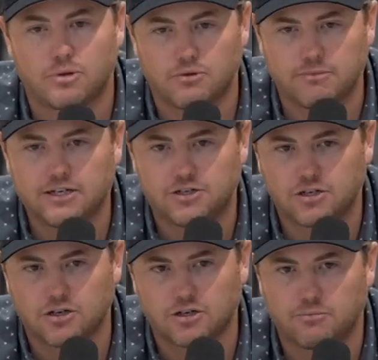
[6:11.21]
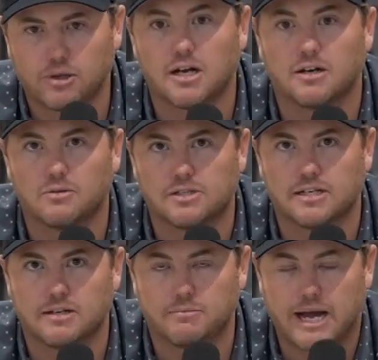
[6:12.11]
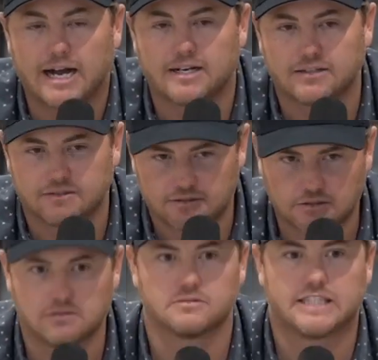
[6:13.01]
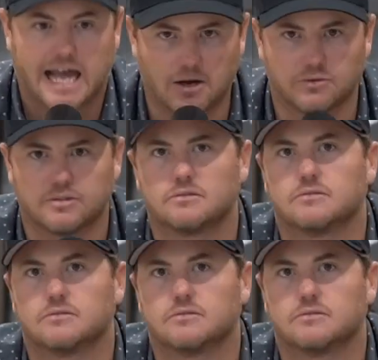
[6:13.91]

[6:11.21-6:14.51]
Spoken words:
made sure the plug was in the back sound.